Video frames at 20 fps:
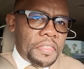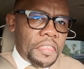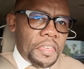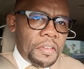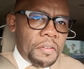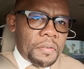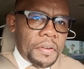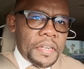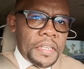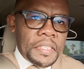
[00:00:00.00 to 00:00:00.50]

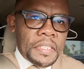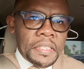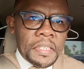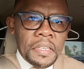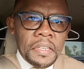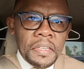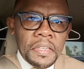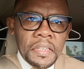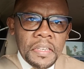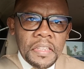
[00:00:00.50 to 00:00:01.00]
theories
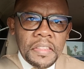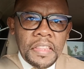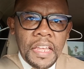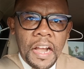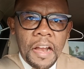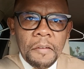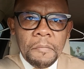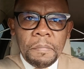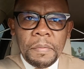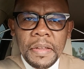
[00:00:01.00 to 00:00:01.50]

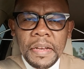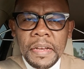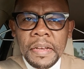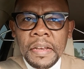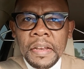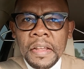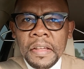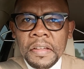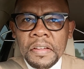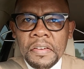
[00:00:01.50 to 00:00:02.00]
that have
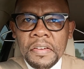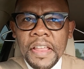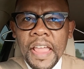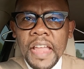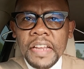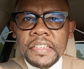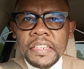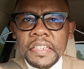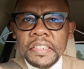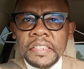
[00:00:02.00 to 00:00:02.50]
been
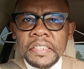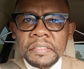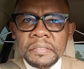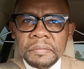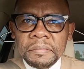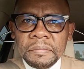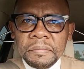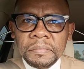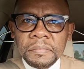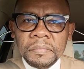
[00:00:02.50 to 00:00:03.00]
created,
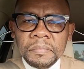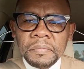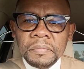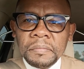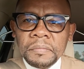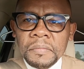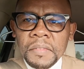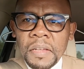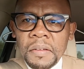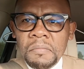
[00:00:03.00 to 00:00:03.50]

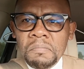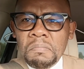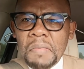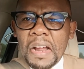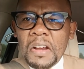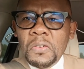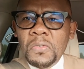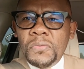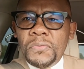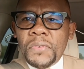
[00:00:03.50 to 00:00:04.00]

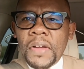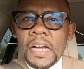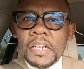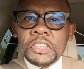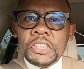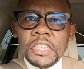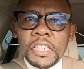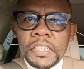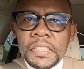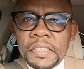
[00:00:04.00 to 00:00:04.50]

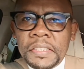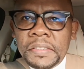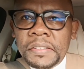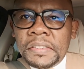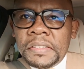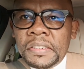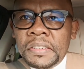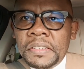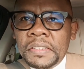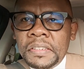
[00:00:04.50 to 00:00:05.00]
manufactured,
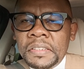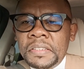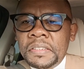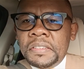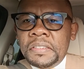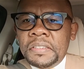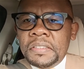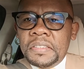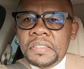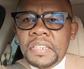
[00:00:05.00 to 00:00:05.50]

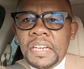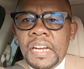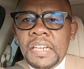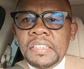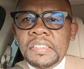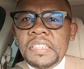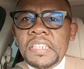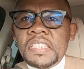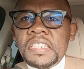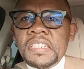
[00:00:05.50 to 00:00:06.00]

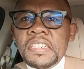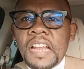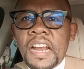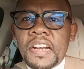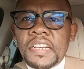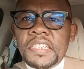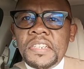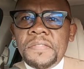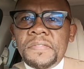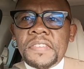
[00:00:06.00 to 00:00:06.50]
and these
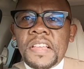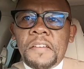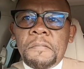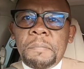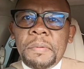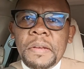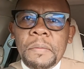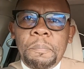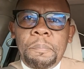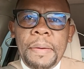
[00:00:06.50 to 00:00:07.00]
narratives have
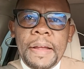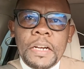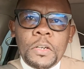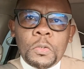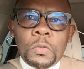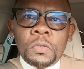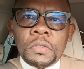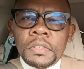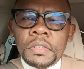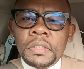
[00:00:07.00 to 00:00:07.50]
been
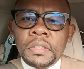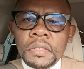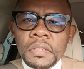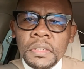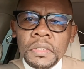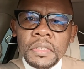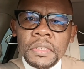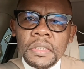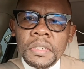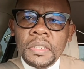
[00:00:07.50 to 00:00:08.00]
peddled
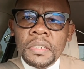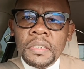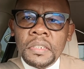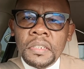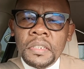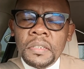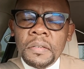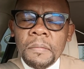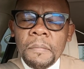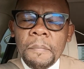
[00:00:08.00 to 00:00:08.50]

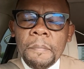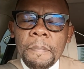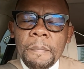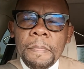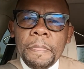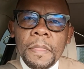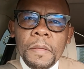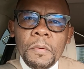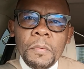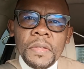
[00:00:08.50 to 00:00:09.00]

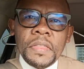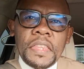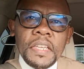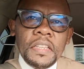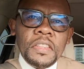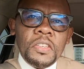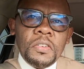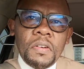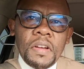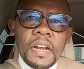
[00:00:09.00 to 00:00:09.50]

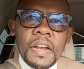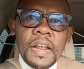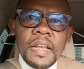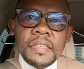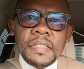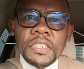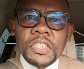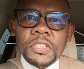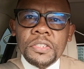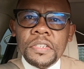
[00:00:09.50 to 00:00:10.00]
within the
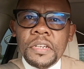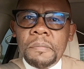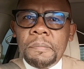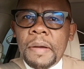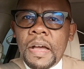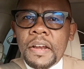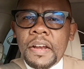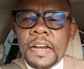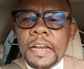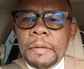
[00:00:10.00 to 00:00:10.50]
organization
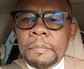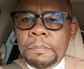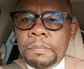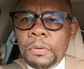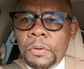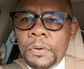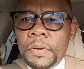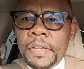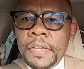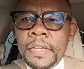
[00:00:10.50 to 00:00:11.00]
about an
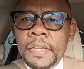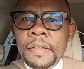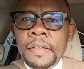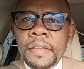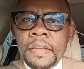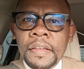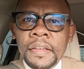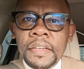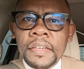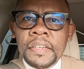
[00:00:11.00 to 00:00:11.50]
employee,
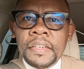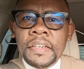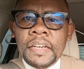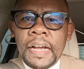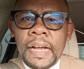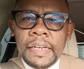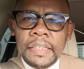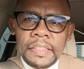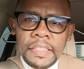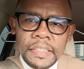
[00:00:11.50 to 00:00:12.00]

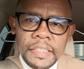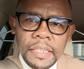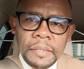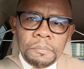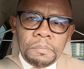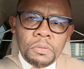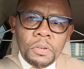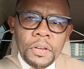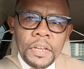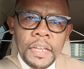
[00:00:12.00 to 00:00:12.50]
and this
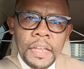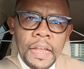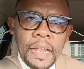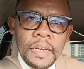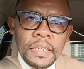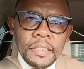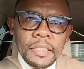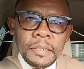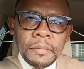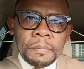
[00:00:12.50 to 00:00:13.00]
employee
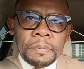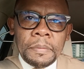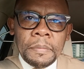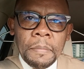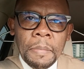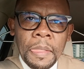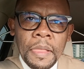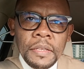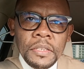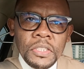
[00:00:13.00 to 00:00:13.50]
ends up
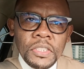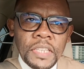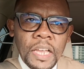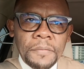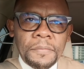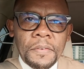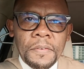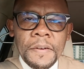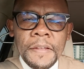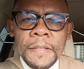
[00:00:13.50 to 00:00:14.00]

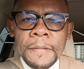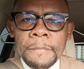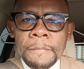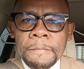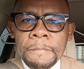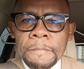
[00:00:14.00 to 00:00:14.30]
suffering